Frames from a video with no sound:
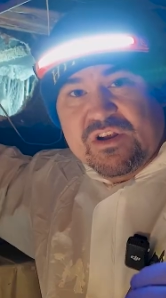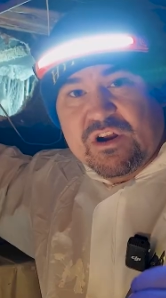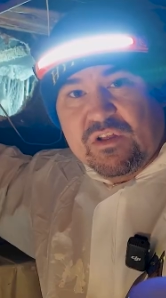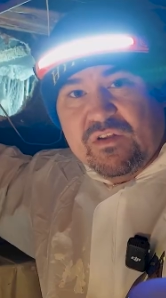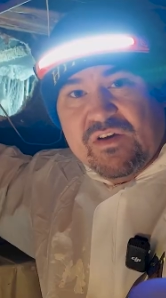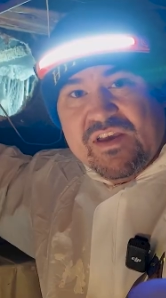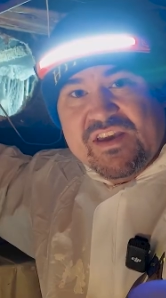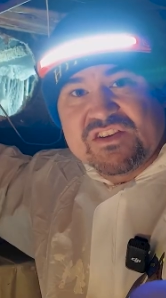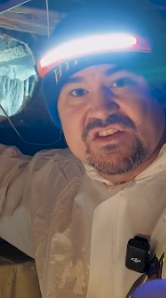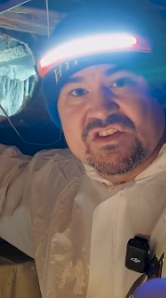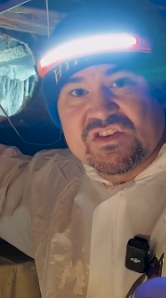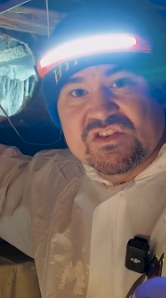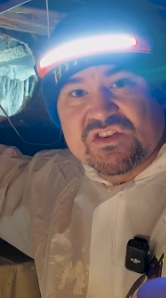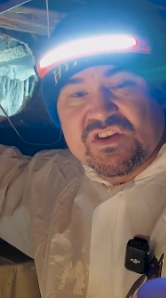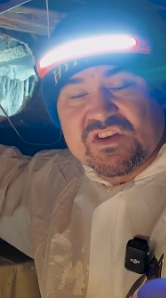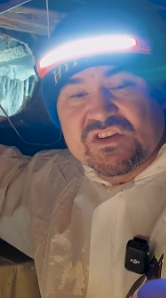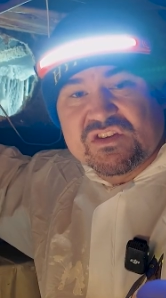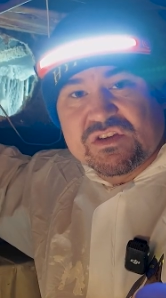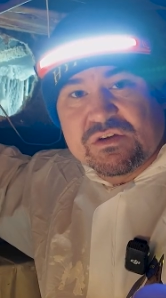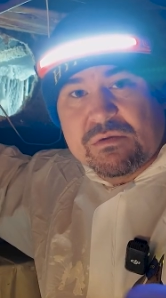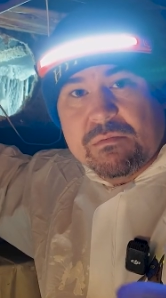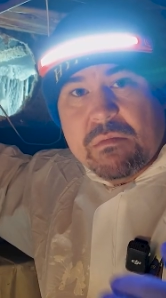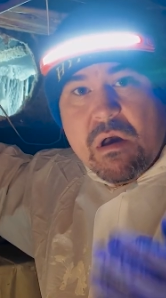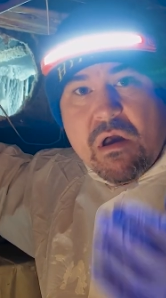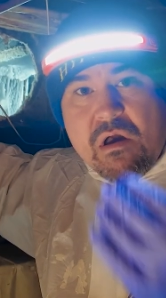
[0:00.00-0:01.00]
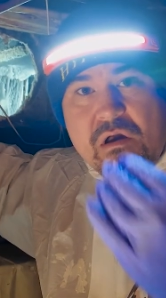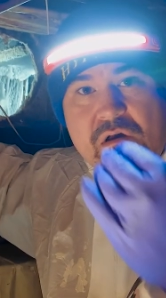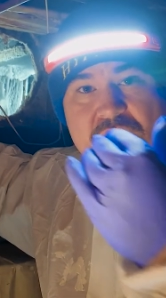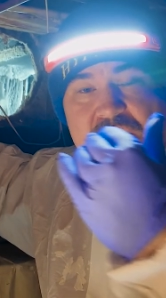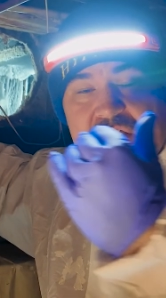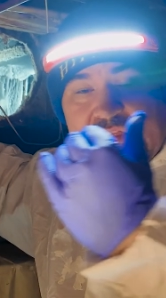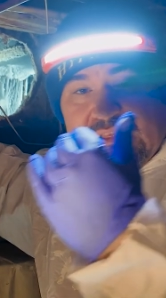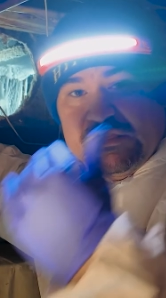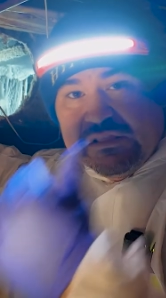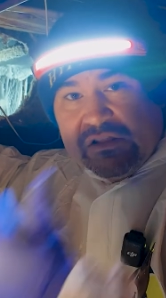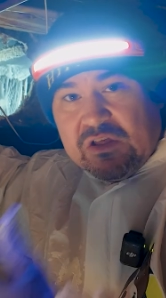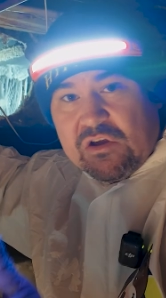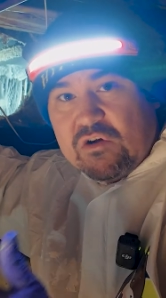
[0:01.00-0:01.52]
ventilation system,
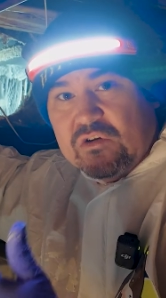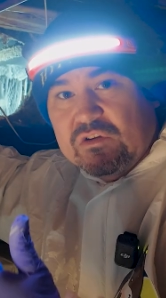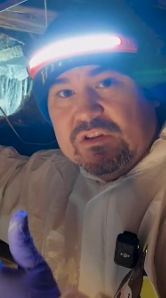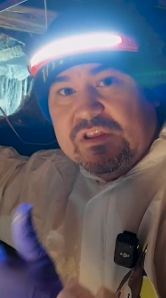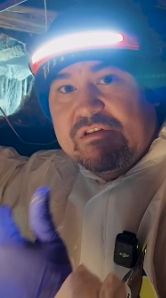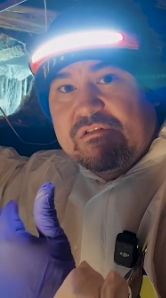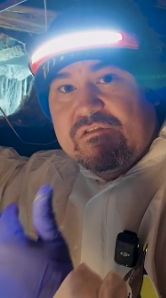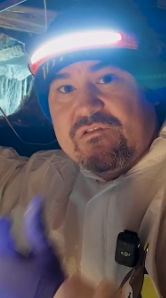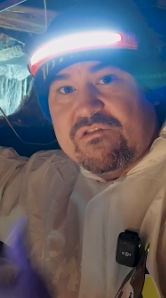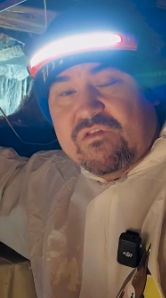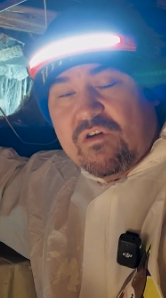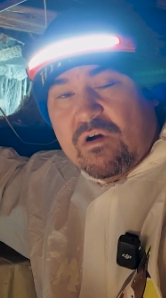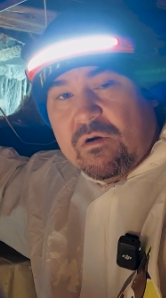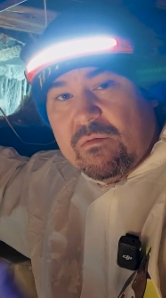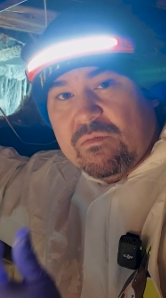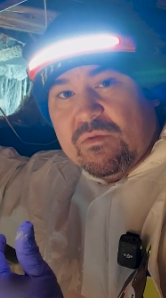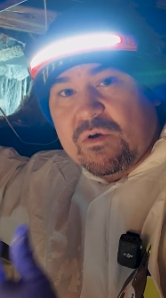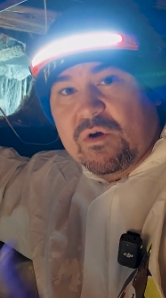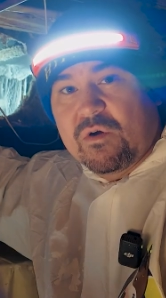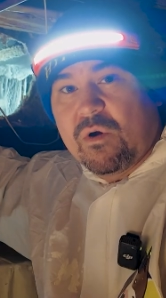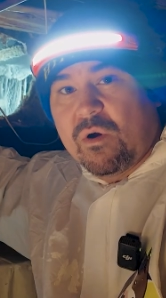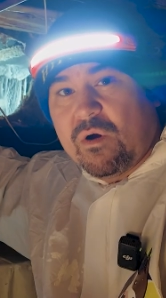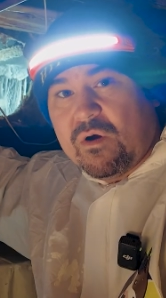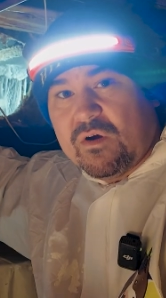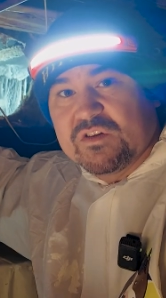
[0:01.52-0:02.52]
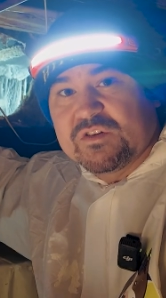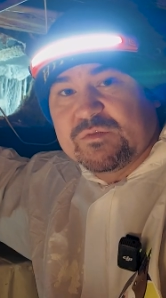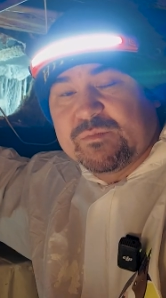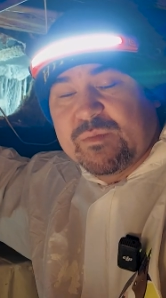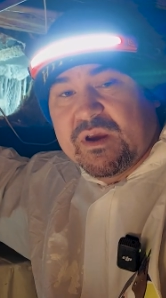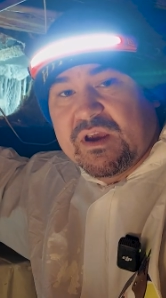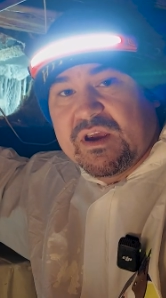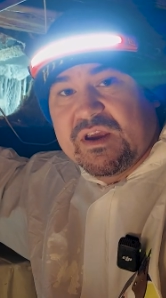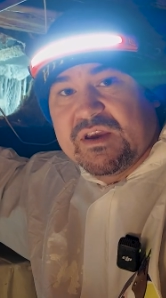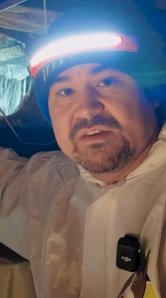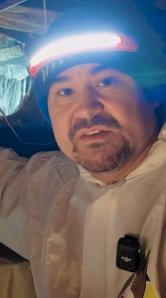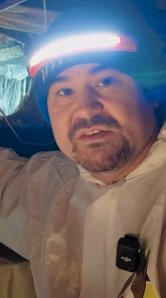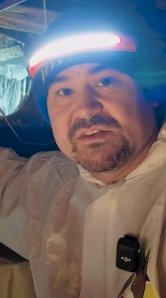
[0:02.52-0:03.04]
literally from the crawl
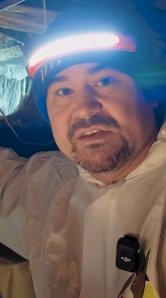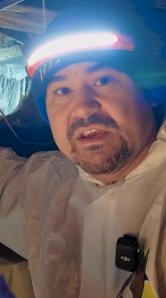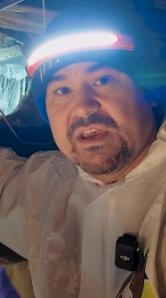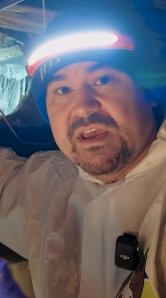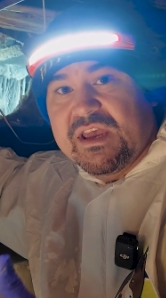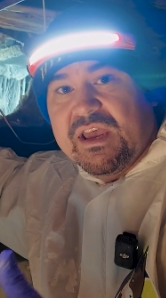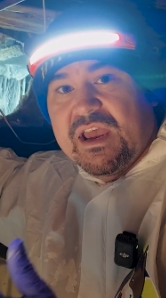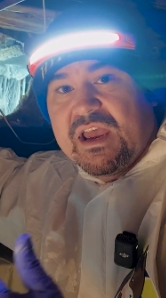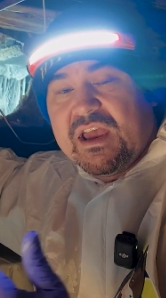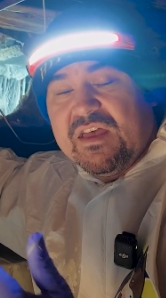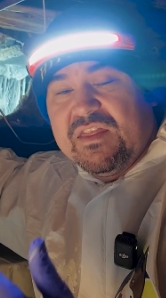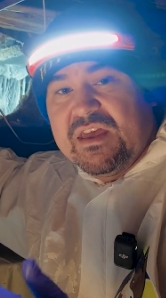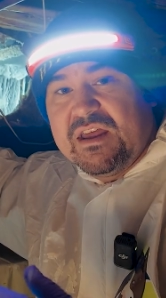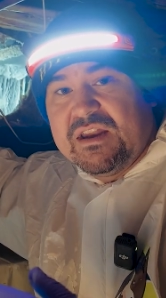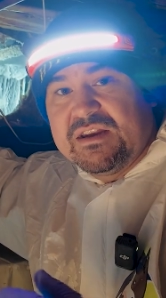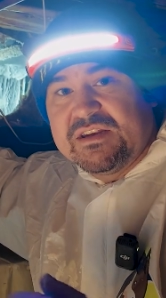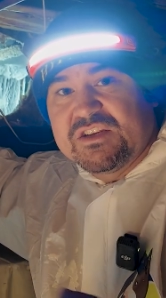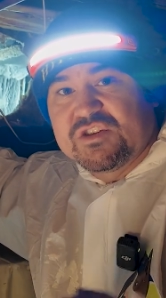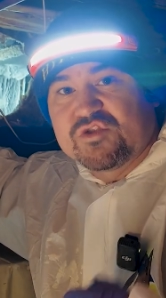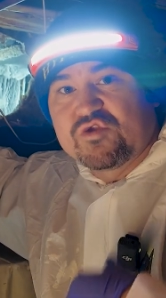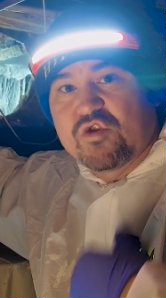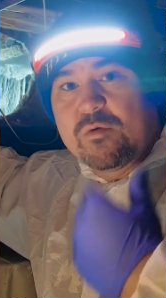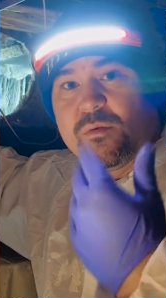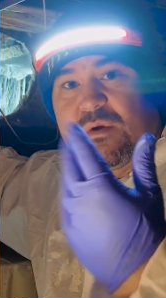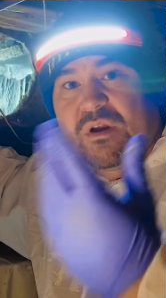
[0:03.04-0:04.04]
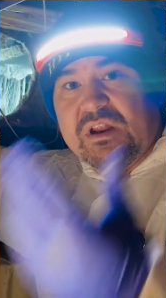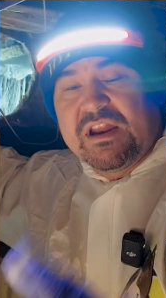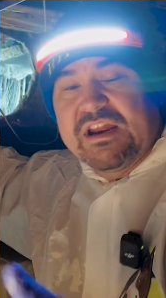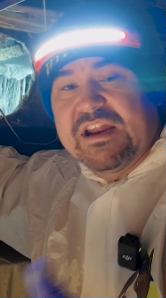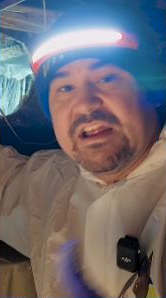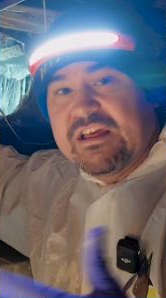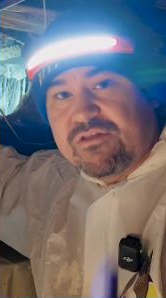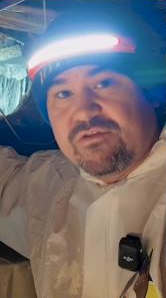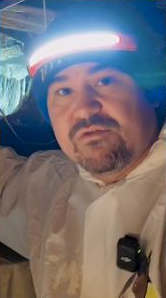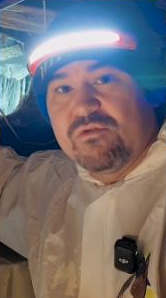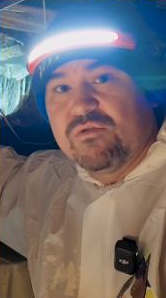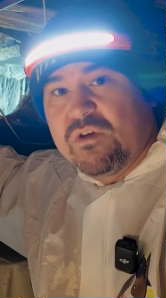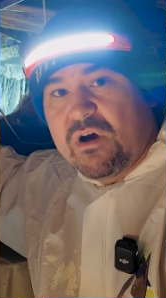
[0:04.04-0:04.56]
space, and then distributing
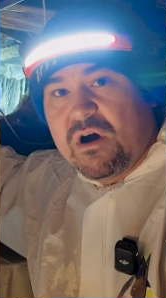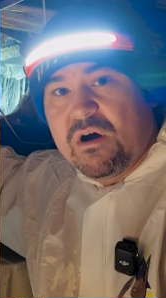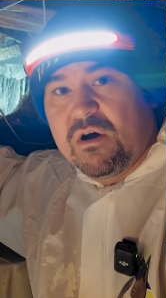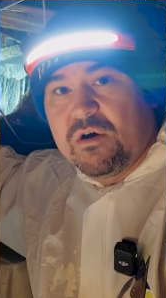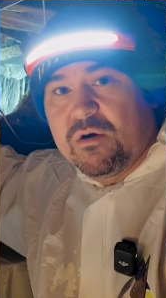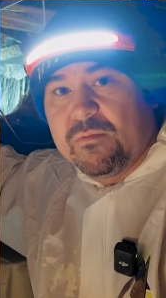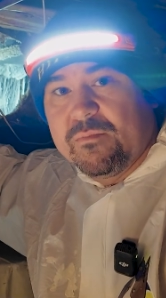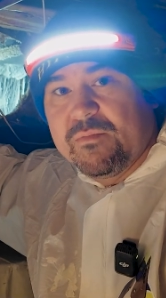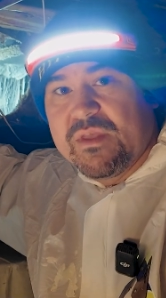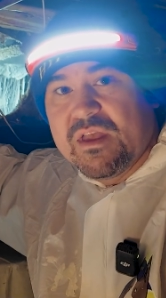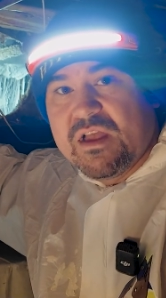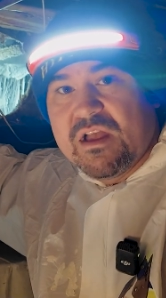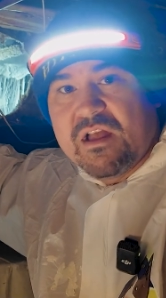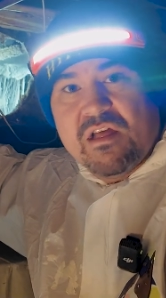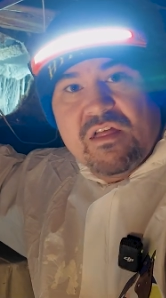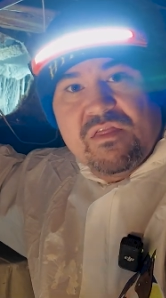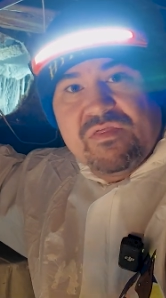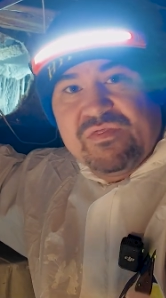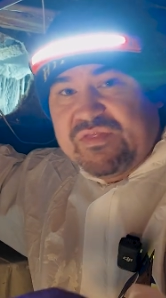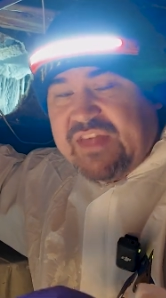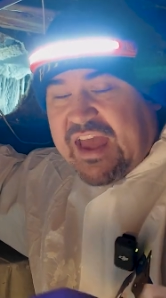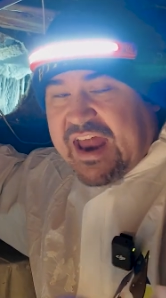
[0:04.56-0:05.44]
it through the home.